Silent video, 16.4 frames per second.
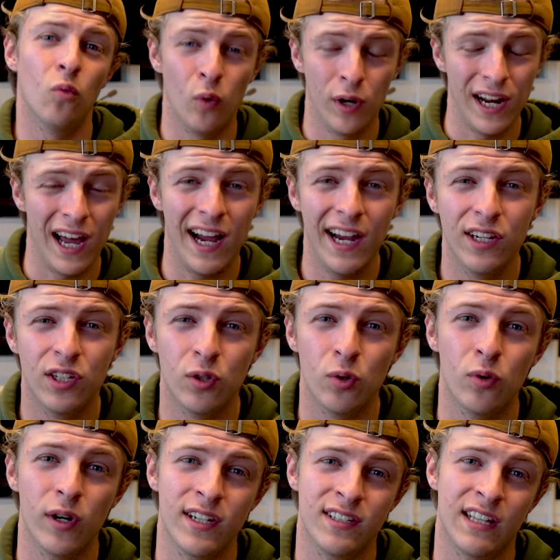what I
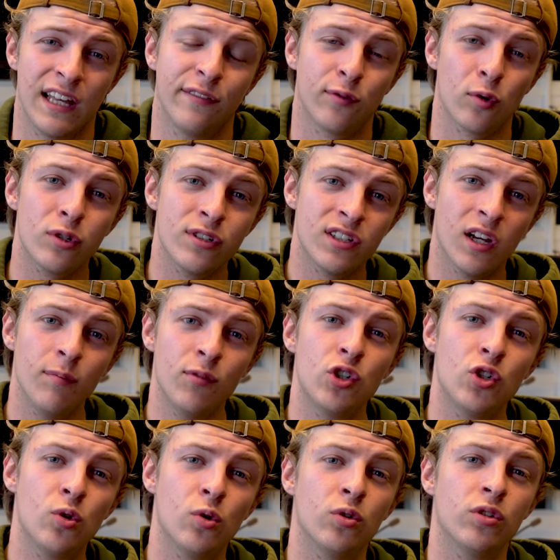do is that for some
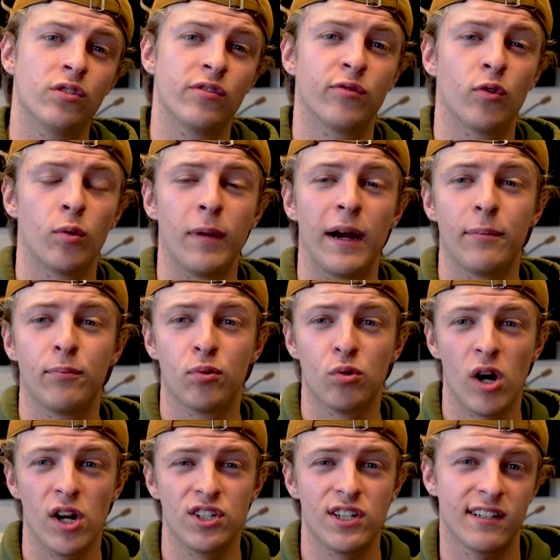shoots for my
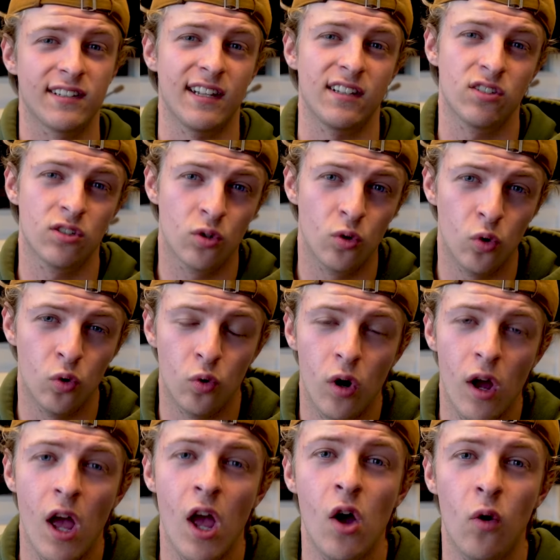project at school,
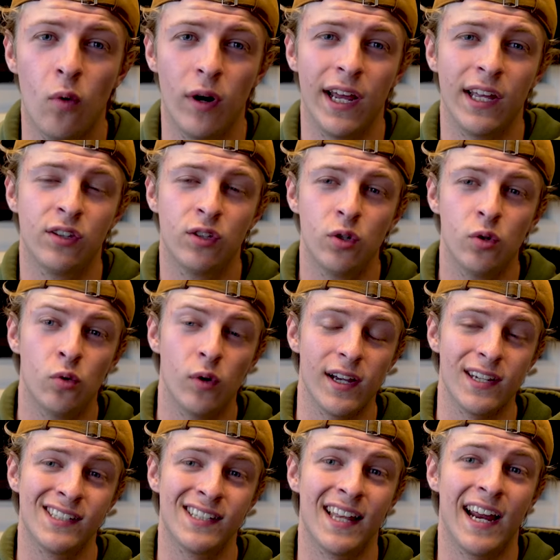what I do
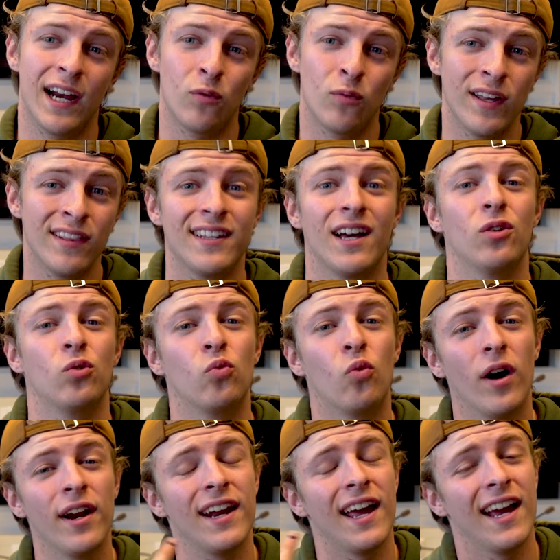is that I rent out
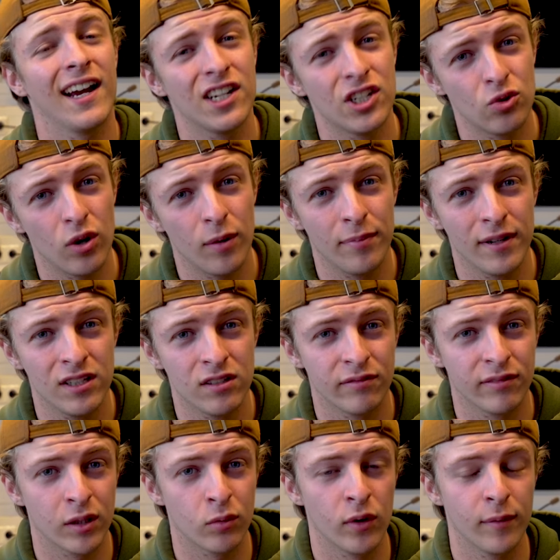one extra piece
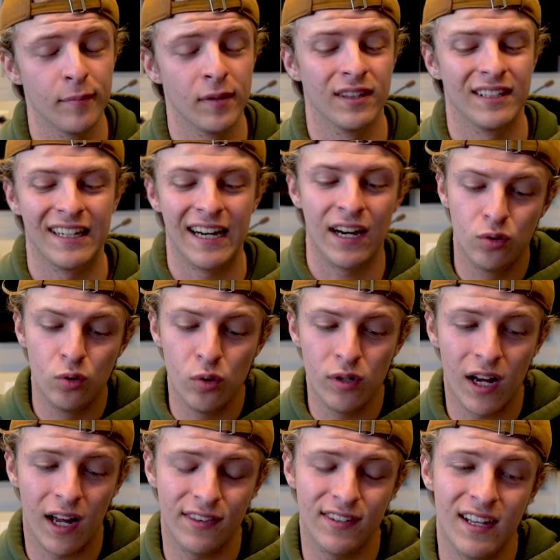of equipment that I do
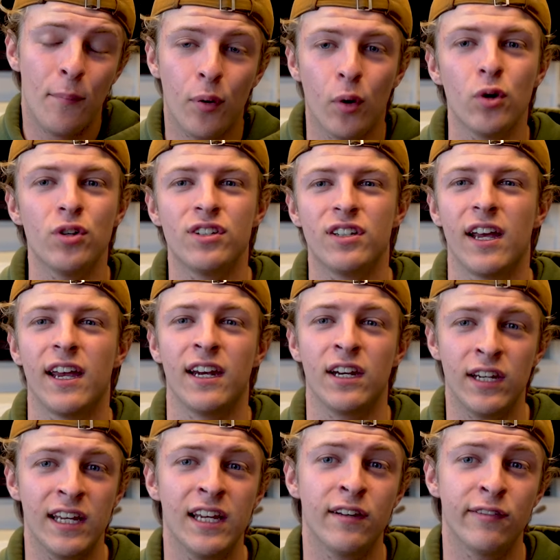not per se
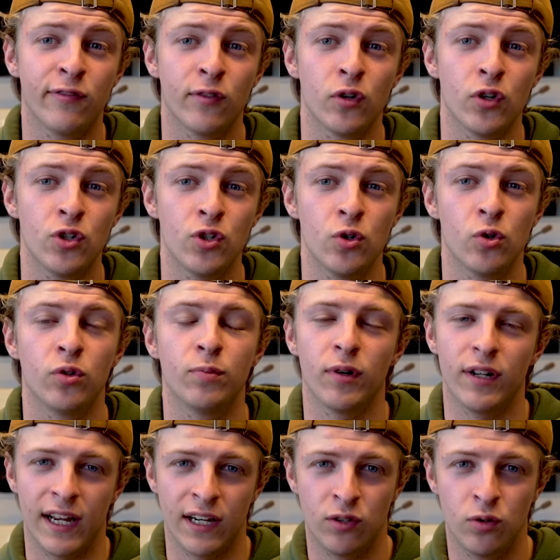need for the shoot,
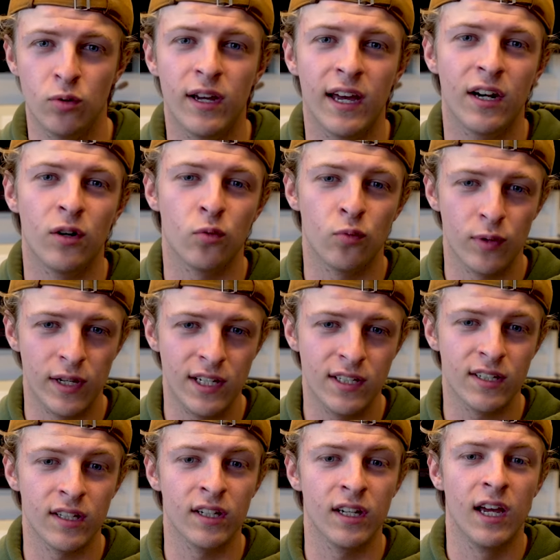but I do get a
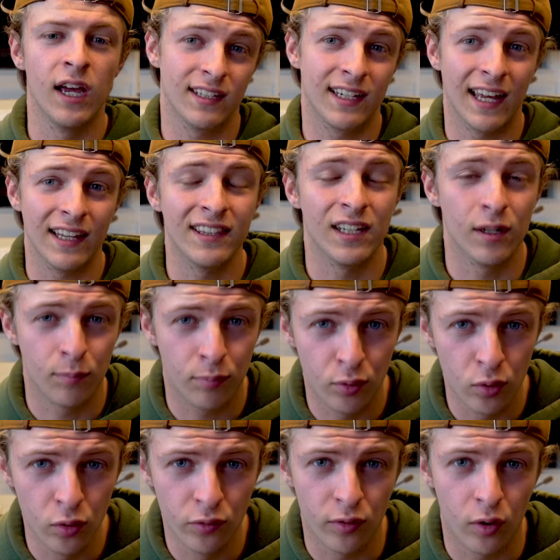reason to get the
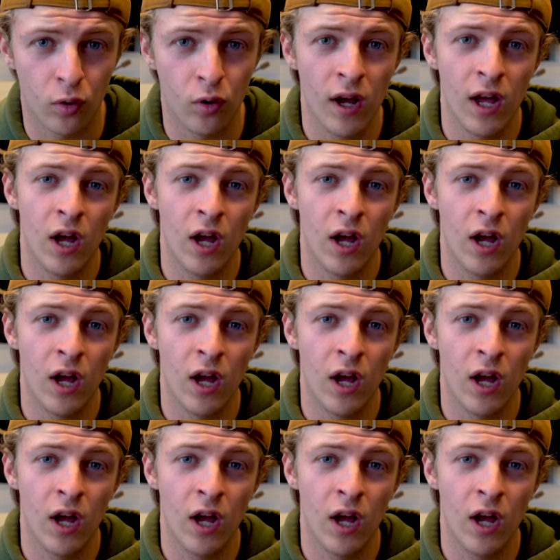approval,